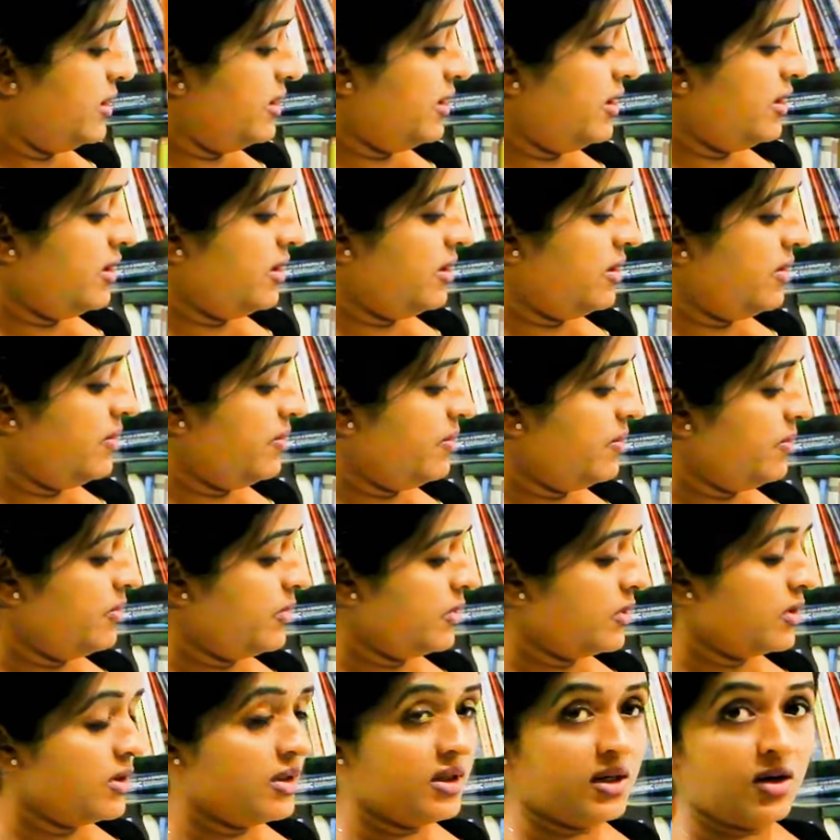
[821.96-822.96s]
The
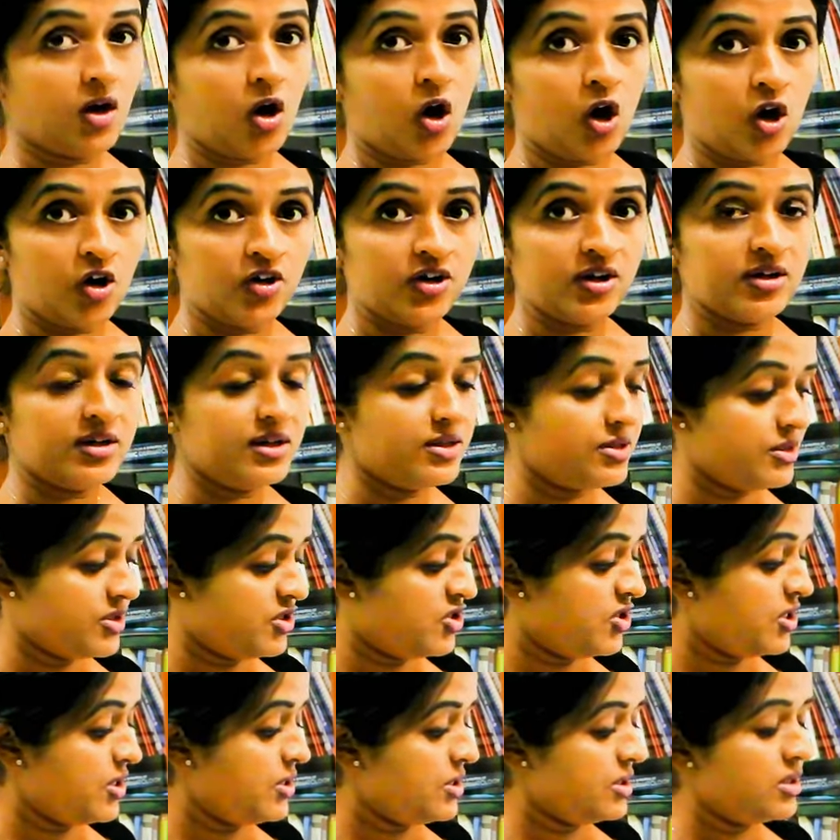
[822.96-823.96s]
uh, order is
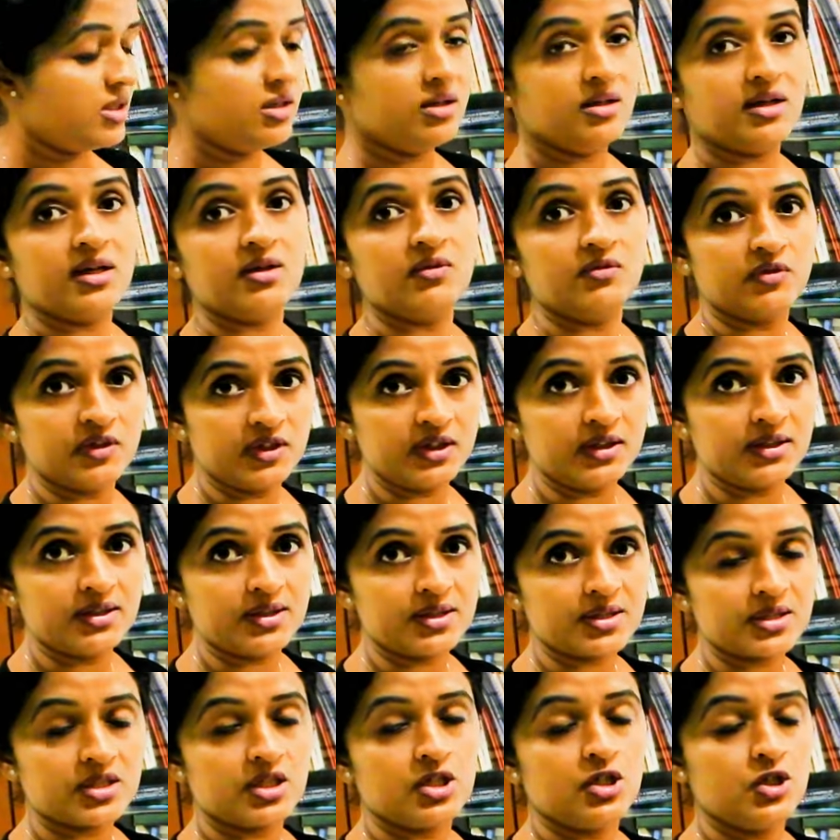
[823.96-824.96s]
just
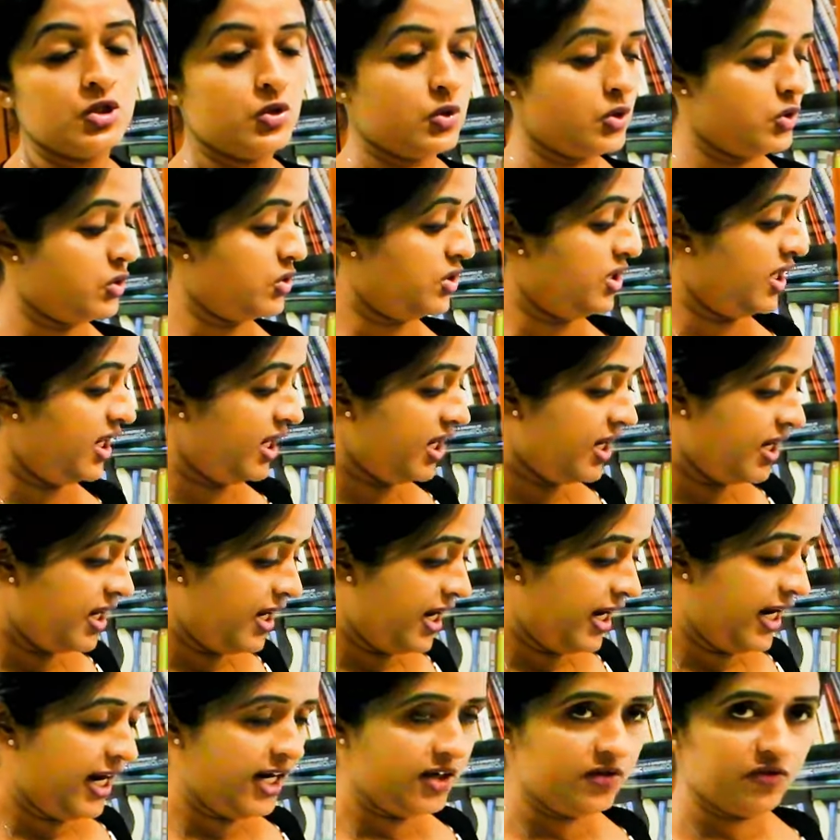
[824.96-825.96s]
reversed due to the
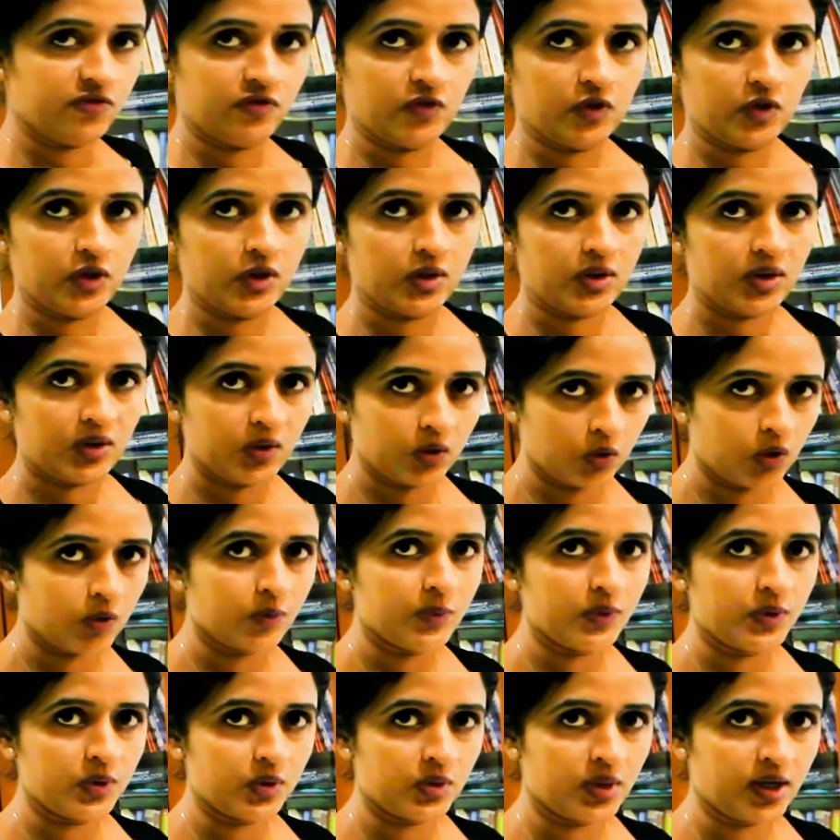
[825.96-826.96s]
head fold.
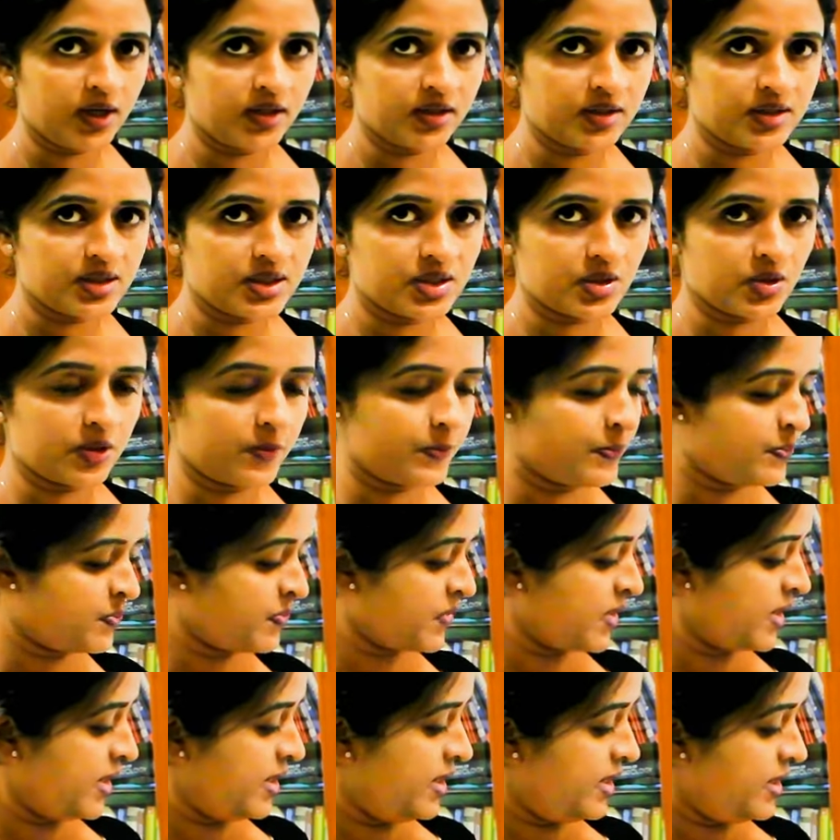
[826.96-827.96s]
Hope you understood,
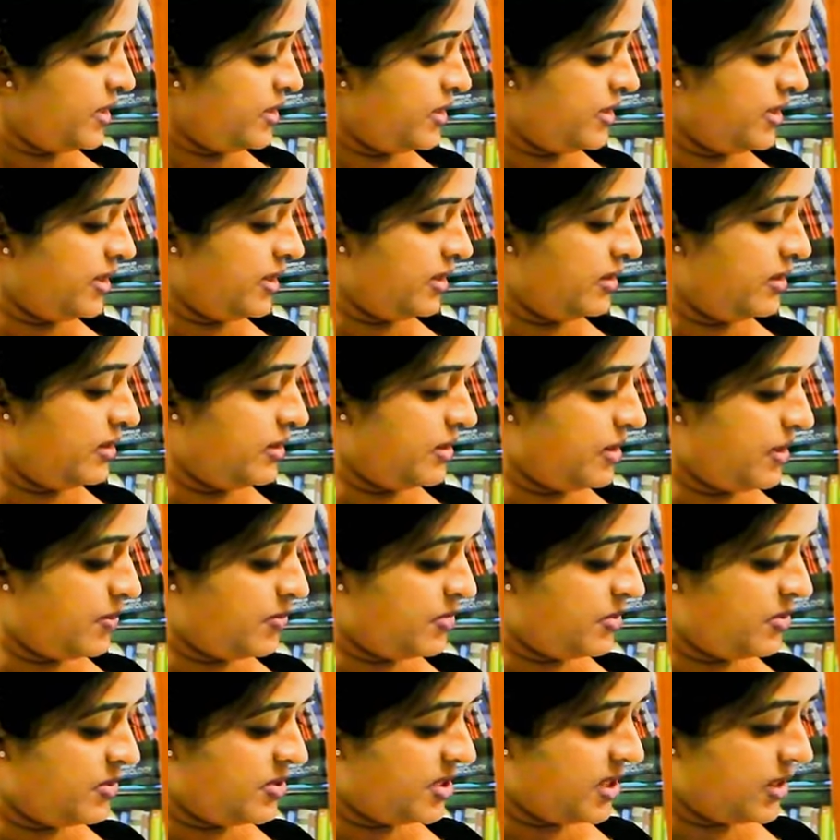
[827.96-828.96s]
isn't it? The
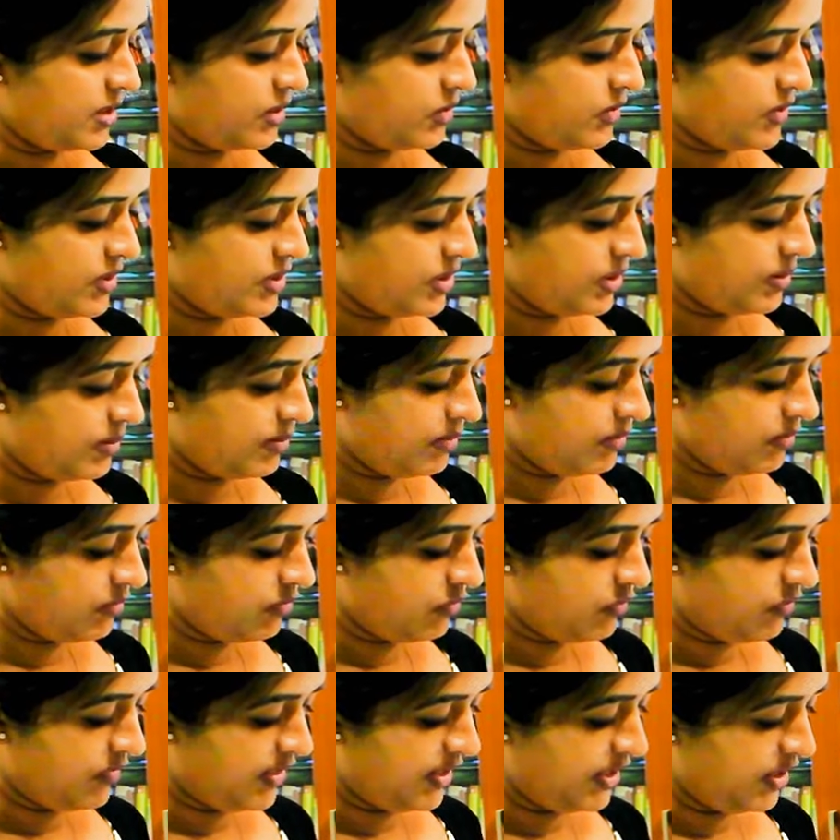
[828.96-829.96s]
septum transversum,
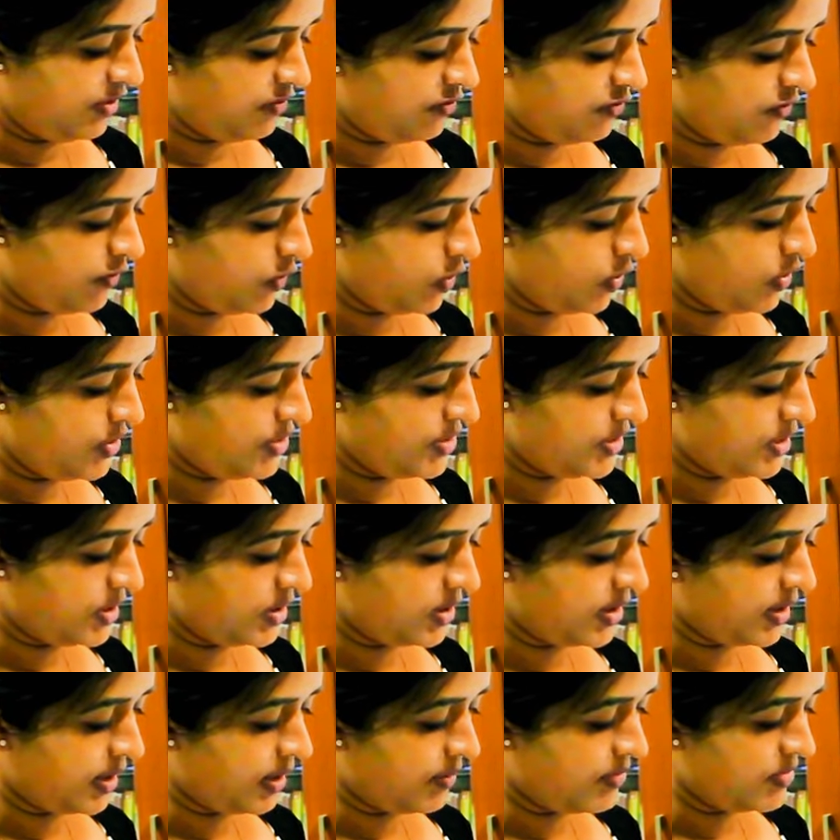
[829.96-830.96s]
when it folds, it
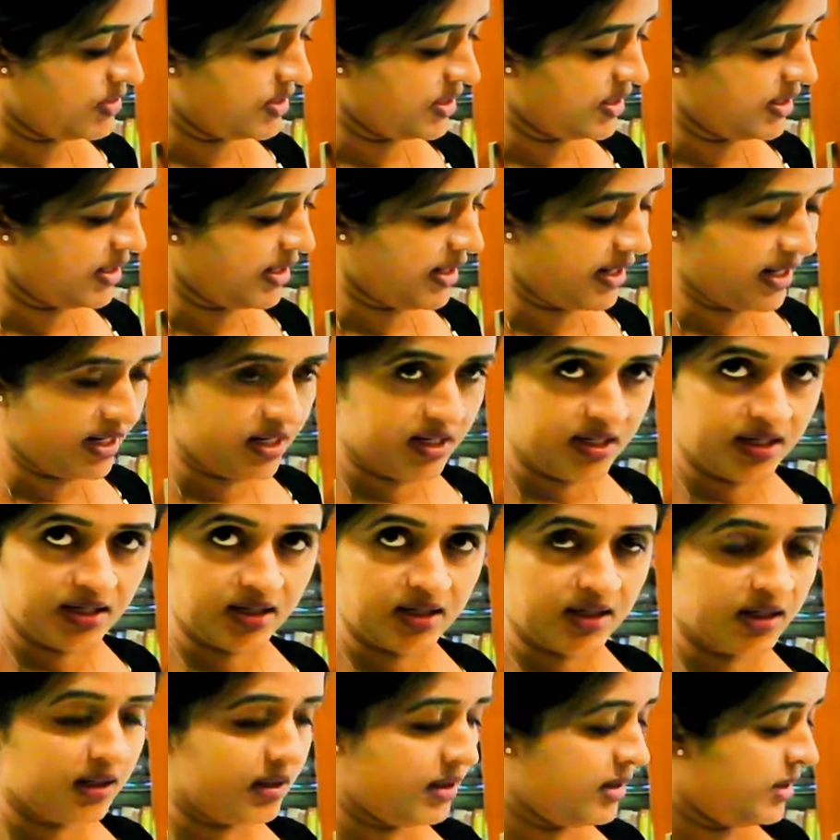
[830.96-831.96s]
comes and lie
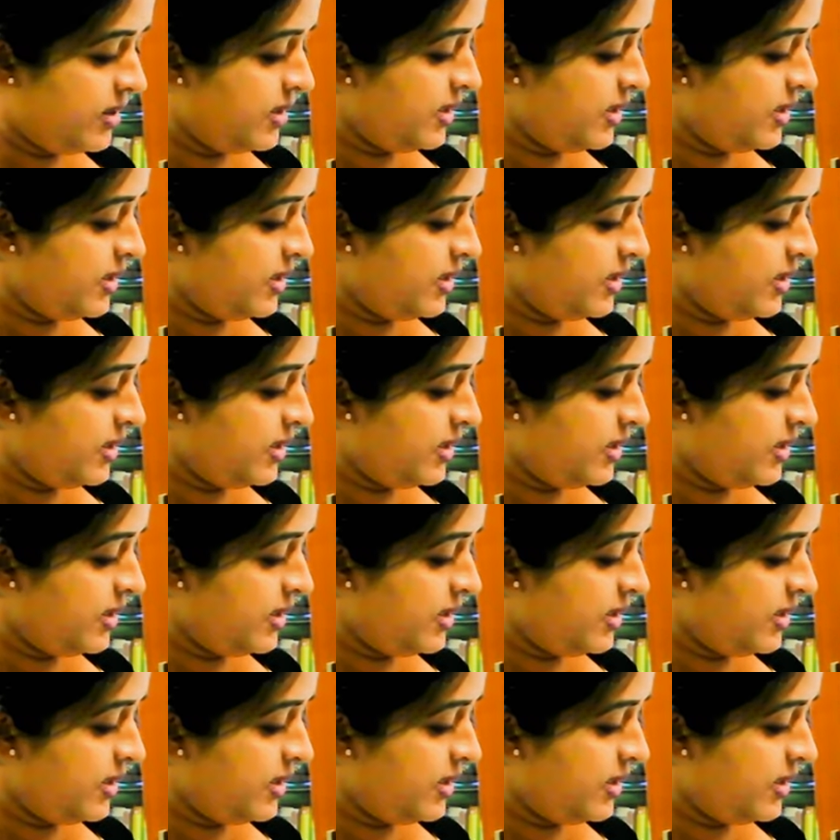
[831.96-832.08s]
here.